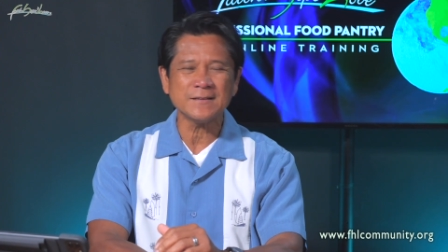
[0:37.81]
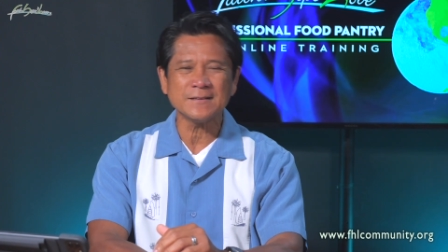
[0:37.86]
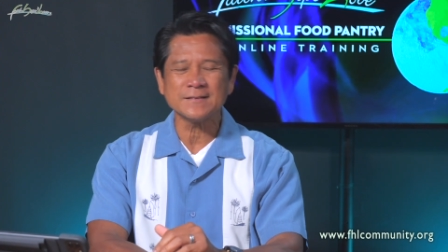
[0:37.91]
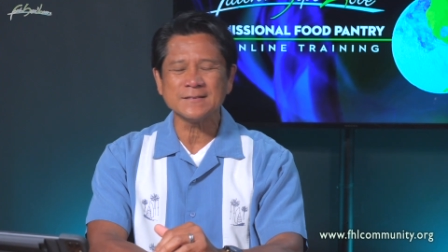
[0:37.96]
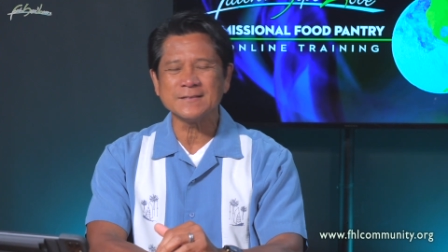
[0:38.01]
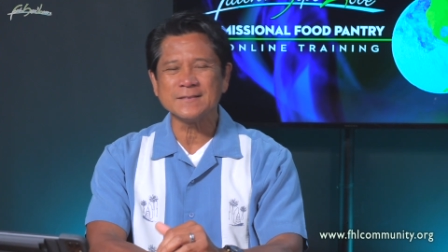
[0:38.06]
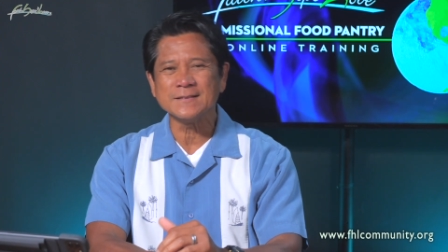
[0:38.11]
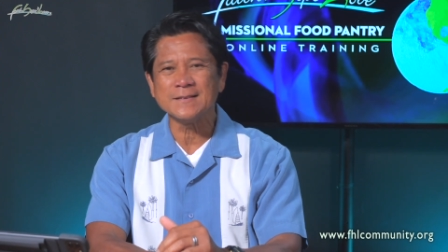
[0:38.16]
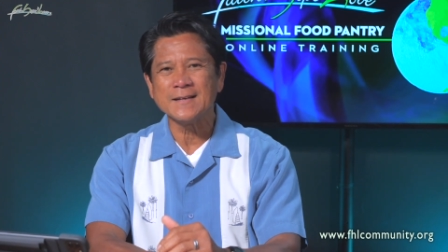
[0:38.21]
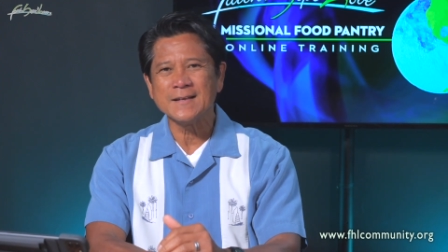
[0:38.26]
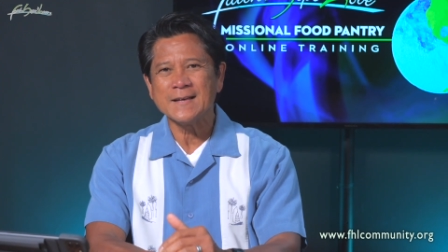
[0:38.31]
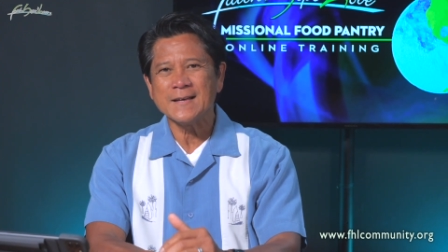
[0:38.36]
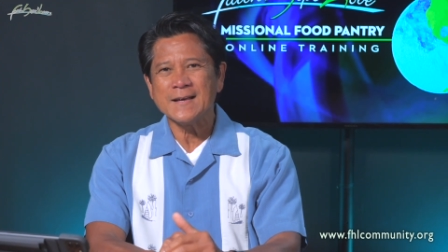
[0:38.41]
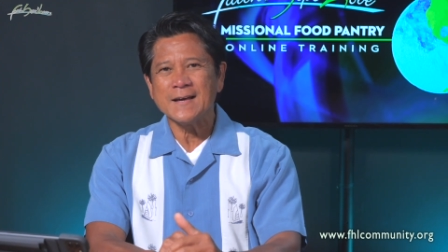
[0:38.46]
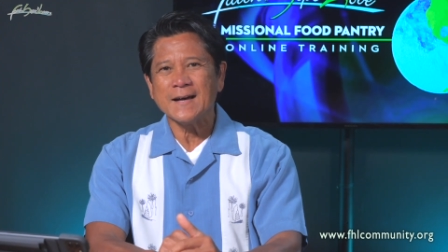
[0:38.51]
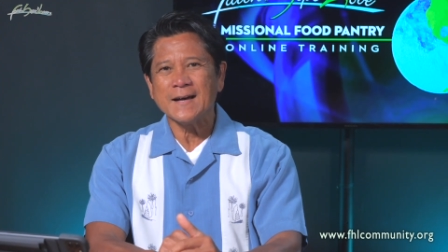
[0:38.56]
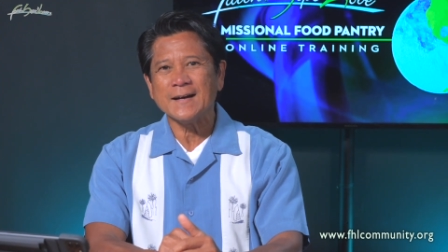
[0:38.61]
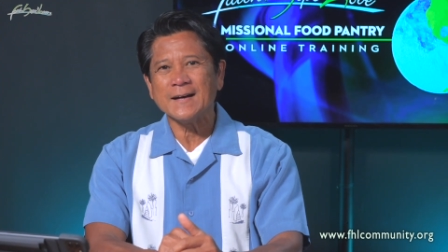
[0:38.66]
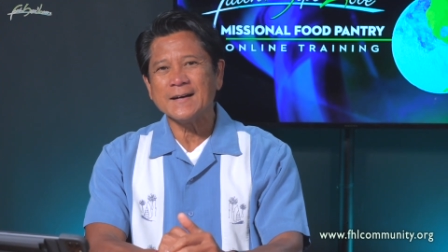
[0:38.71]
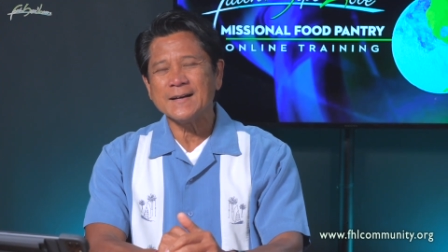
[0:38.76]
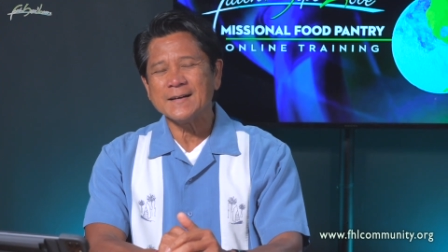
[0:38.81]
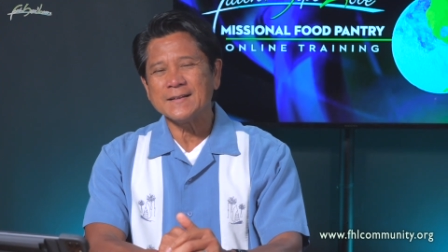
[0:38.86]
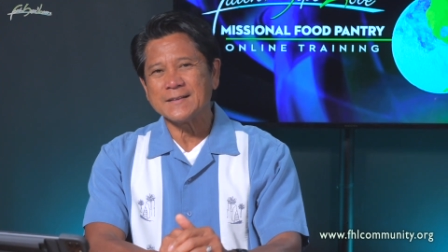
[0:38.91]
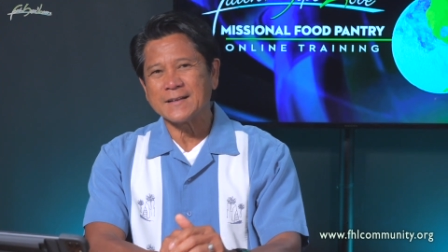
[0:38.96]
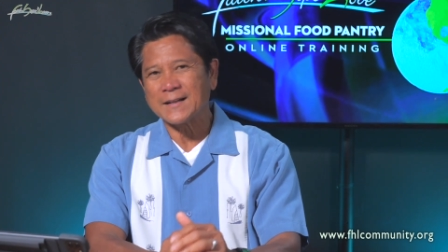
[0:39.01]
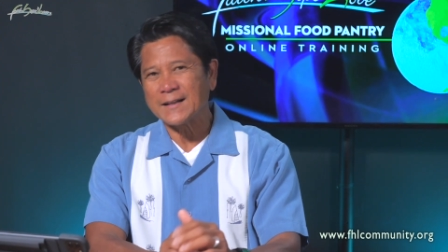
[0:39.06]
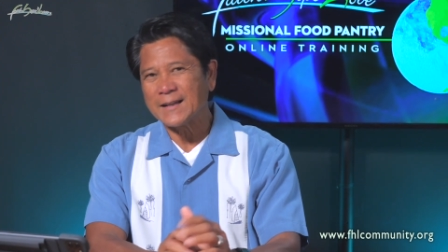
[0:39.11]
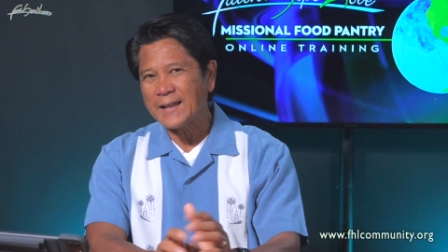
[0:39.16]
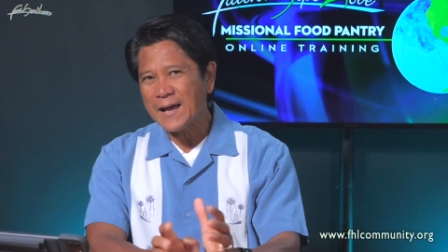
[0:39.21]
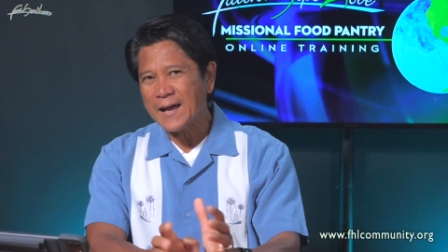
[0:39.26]
and
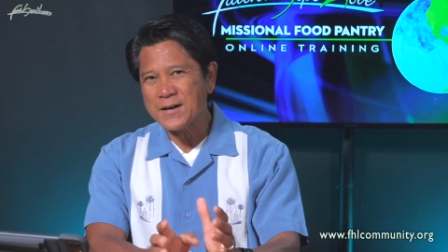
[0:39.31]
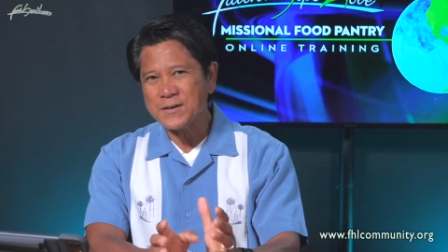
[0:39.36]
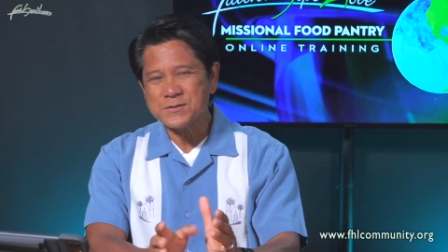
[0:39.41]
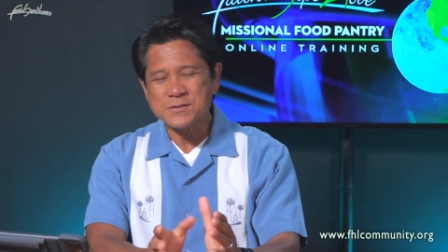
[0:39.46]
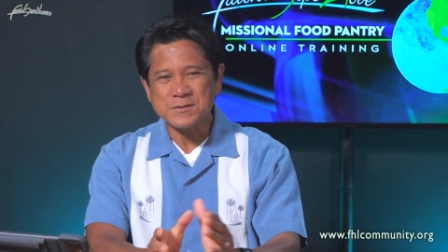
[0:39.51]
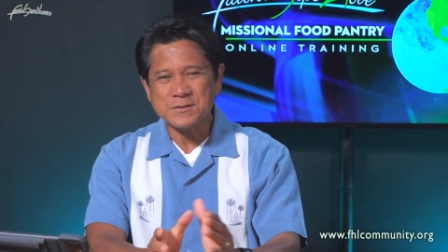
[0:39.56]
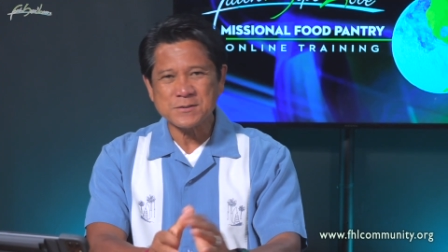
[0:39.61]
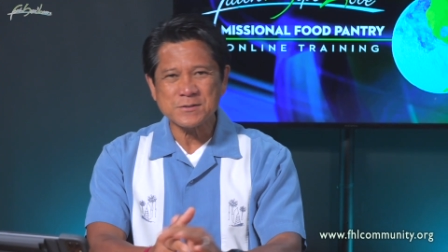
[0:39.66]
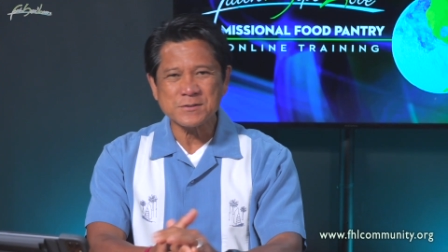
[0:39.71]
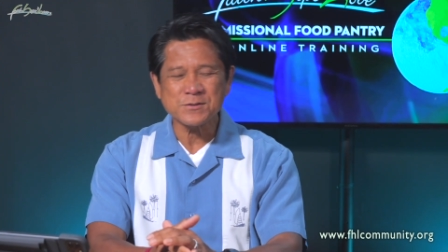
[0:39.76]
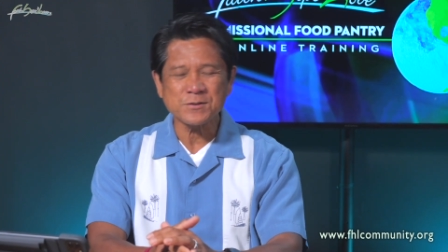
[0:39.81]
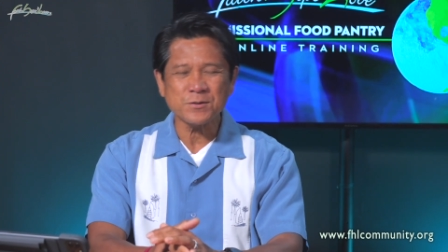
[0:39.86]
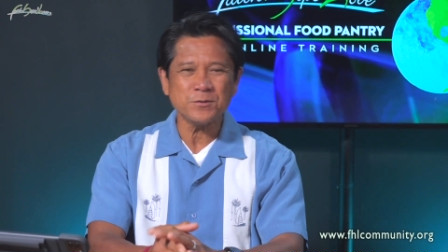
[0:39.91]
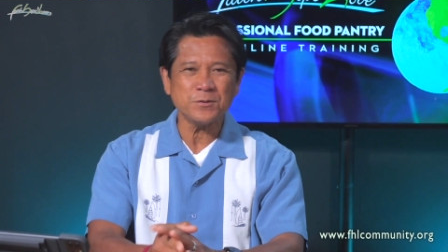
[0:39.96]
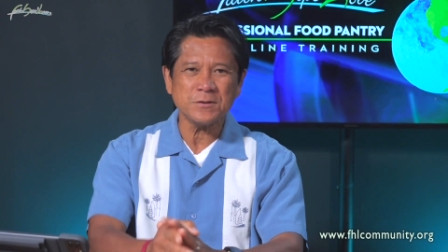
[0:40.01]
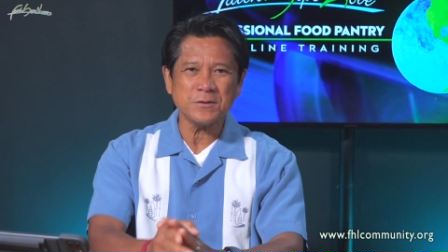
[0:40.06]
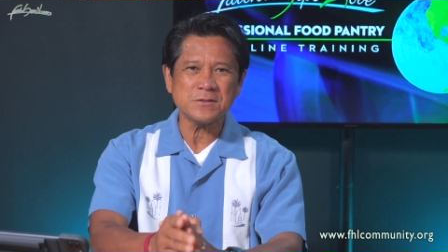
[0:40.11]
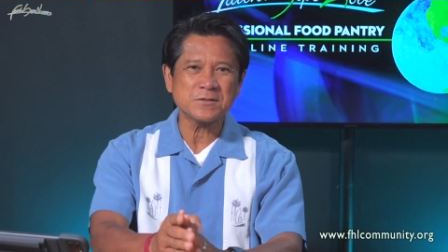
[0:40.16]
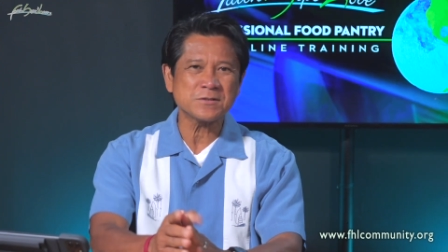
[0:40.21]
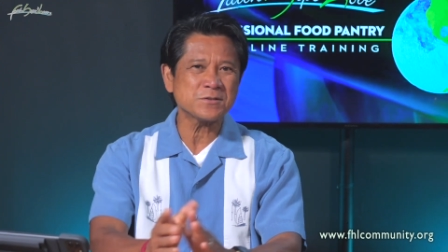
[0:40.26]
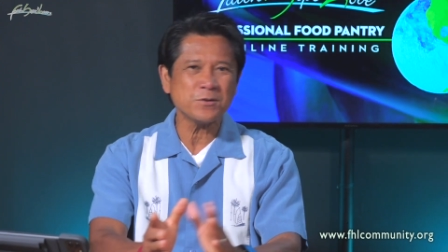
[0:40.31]
the clouds are so